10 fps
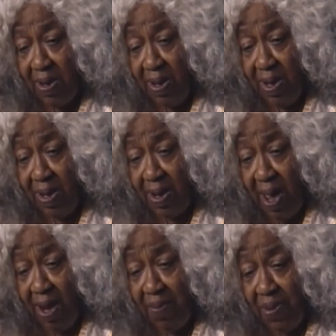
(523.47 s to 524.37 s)
Glenn
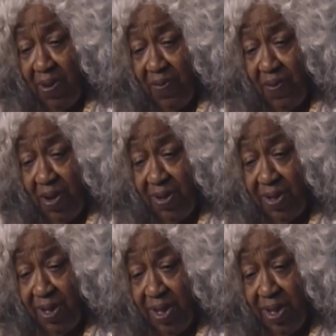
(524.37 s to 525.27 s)
got up in the front
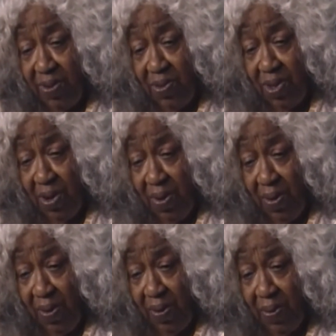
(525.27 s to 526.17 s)
seat with
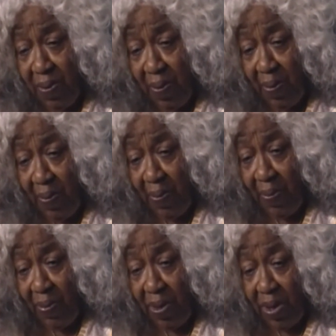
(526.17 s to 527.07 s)
her,
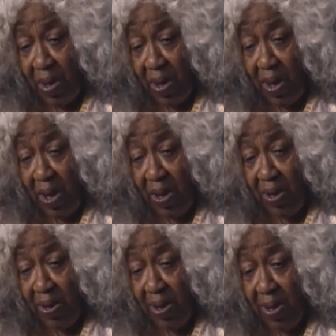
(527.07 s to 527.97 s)

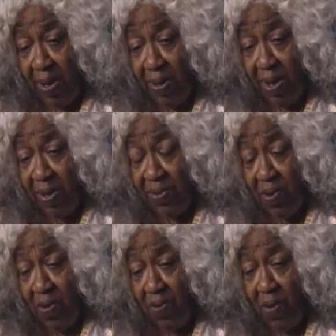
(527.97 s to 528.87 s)
and uh, they
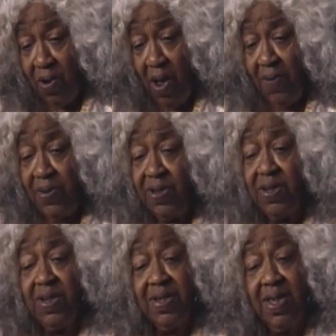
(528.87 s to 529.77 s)
drove on off
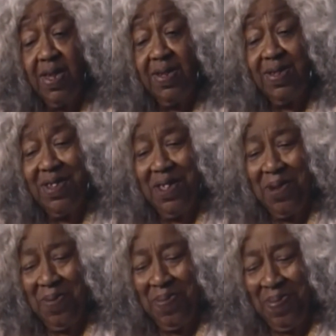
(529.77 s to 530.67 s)
into the
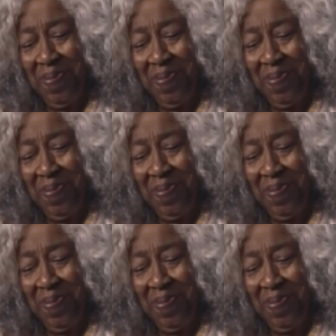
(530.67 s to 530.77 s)
sunset.